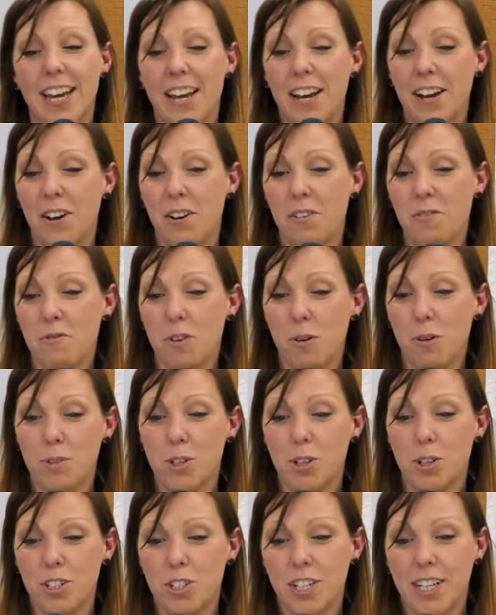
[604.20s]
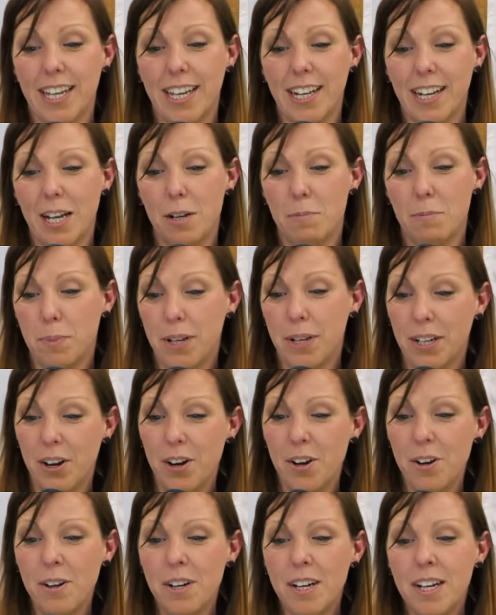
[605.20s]
to hear from Dr. Gilad
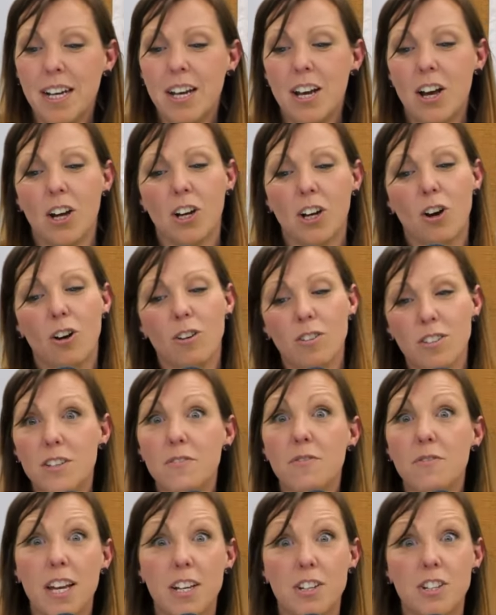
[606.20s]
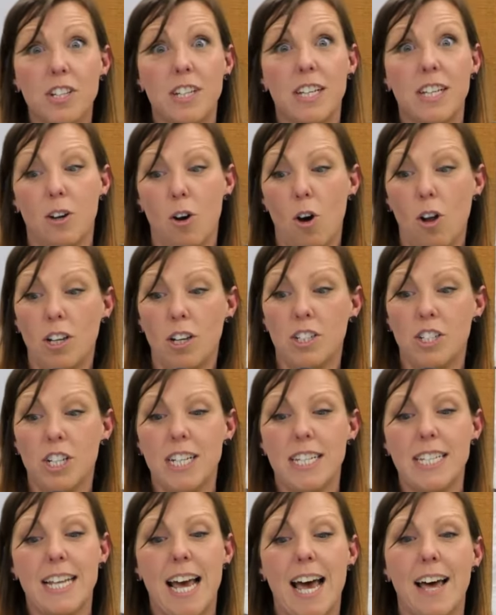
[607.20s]
Bino, a conservation
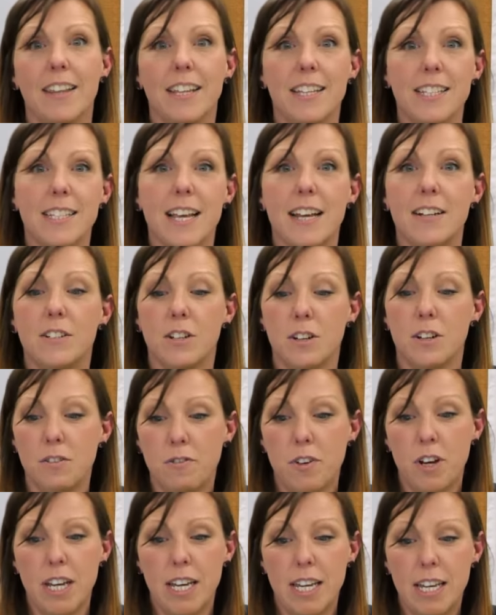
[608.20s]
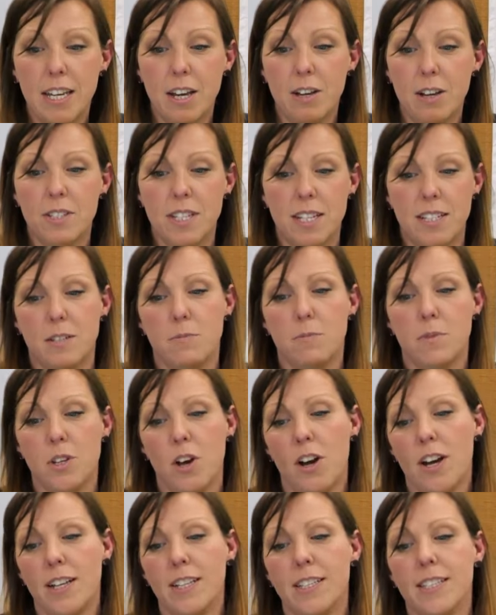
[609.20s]
ecologist at the Centre for Ecosystem
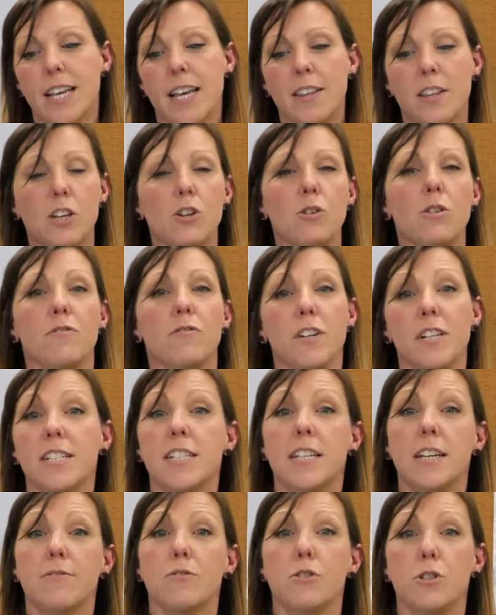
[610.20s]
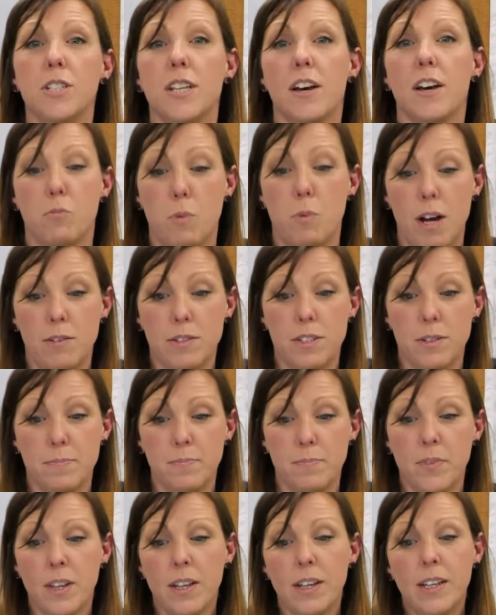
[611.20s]
Science at the University of New South Wales.
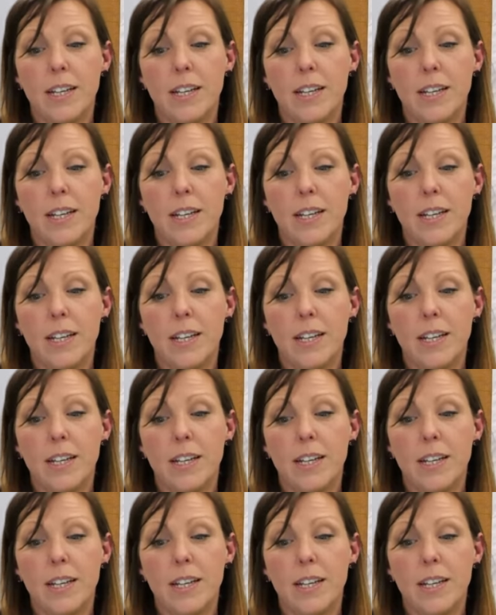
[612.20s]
